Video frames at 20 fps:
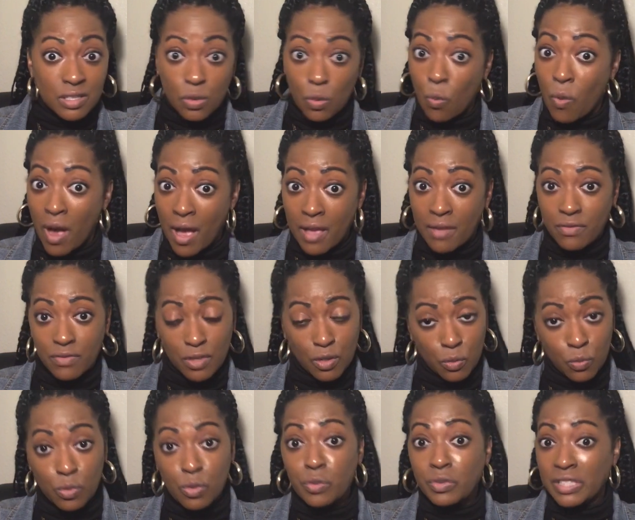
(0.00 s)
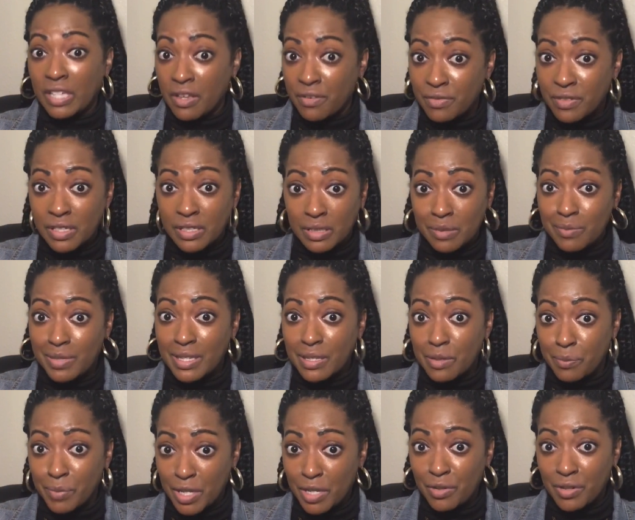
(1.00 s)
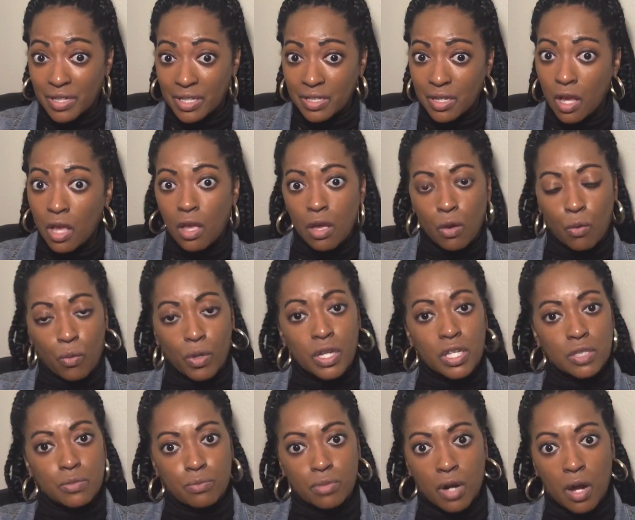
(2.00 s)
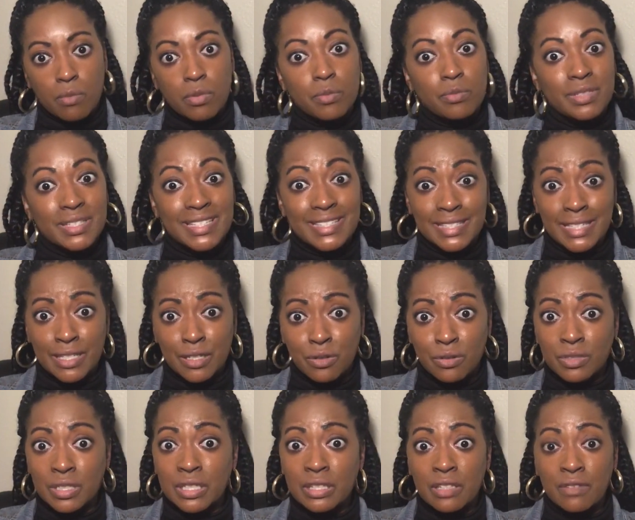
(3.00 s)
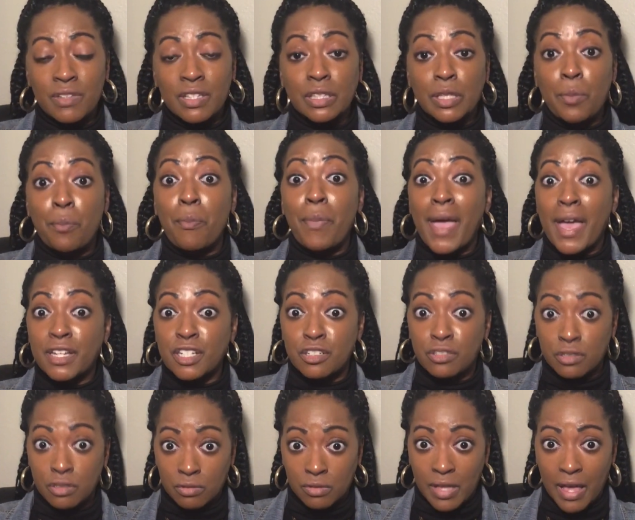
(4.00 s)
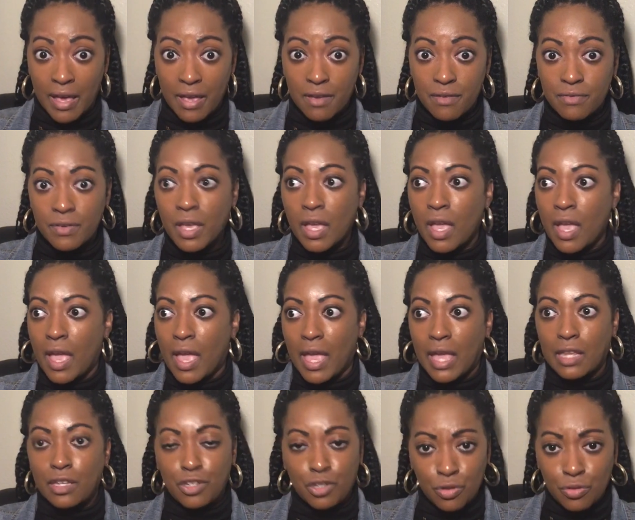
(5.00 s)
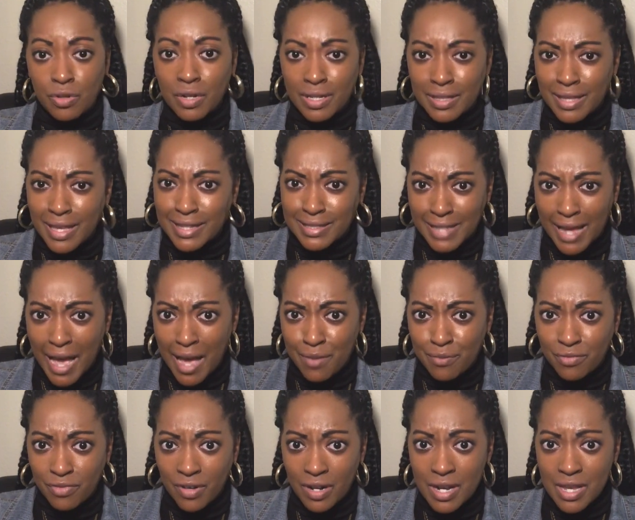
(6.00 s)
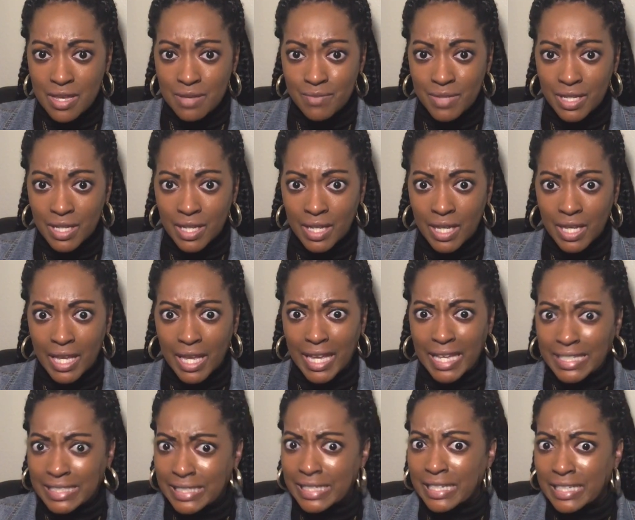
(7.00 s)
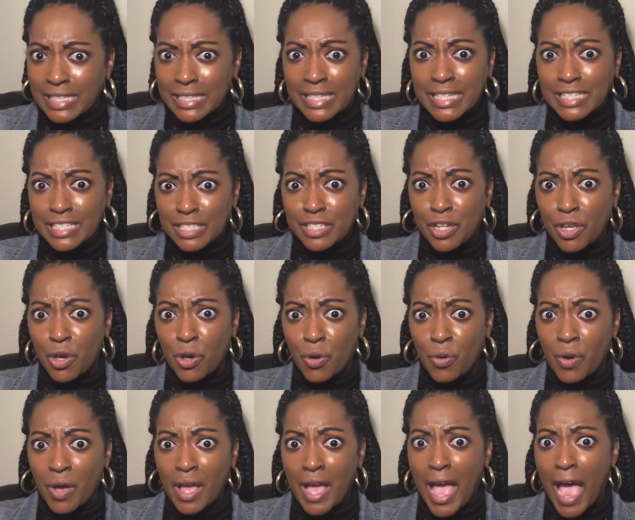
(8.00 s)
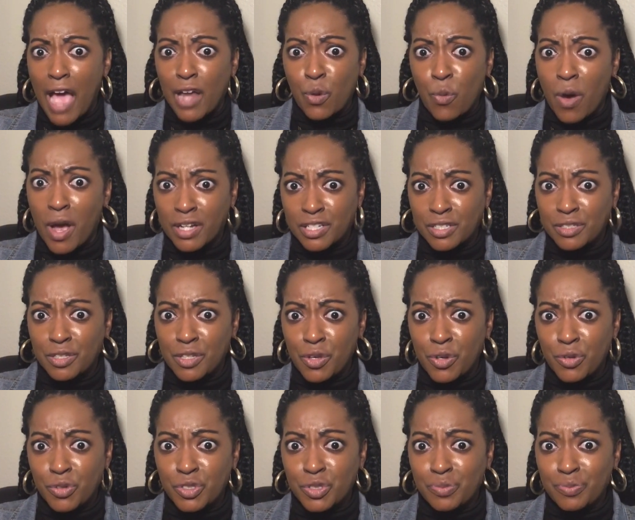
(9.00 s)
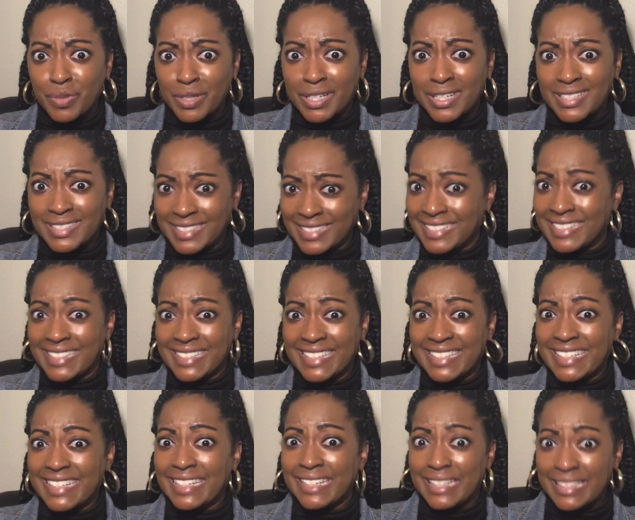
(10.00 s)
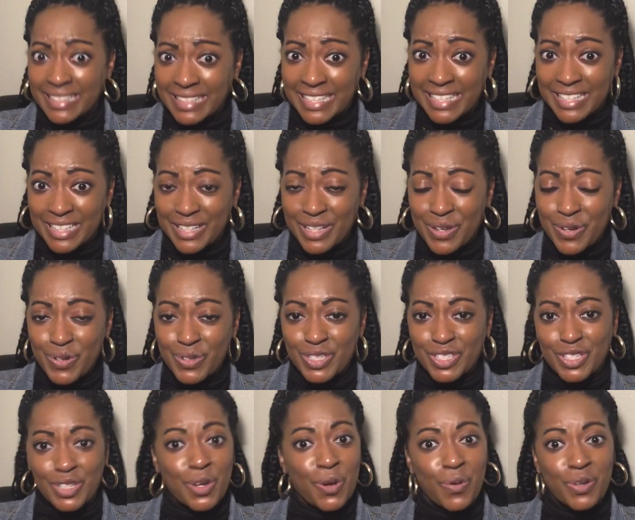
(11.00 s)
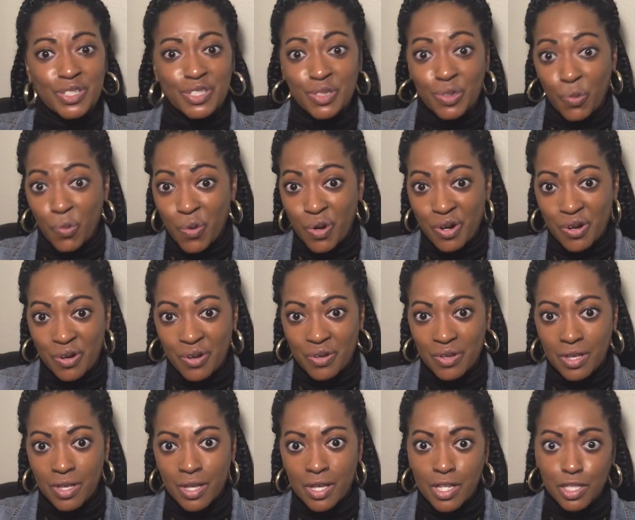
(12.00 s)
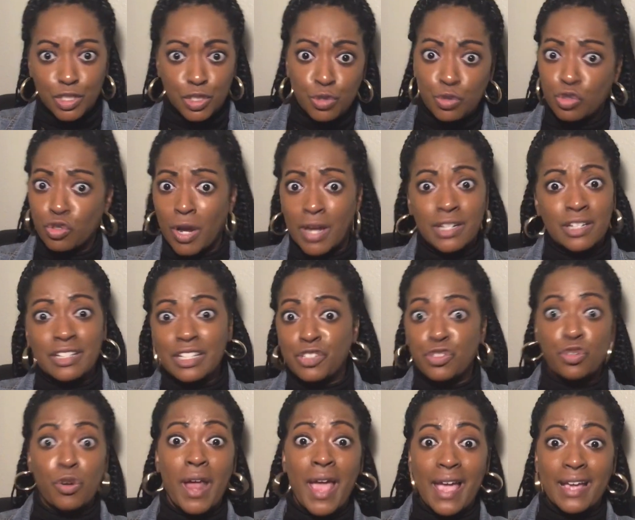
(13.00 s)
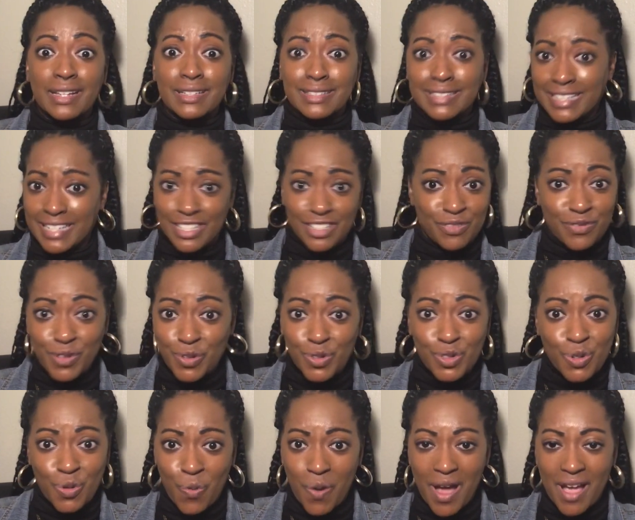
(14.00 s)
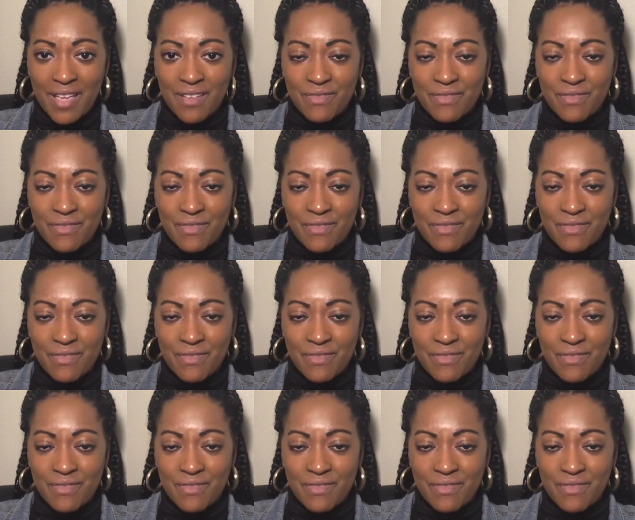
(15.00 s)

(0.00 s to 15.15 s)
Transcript: a wife, there will definitely be a period where he's probably single and living the bachelor life, and during that time frame, he's going to need to know how to wash clothes, because he's going to need clean clothes to go into the world to try to attract his future wife.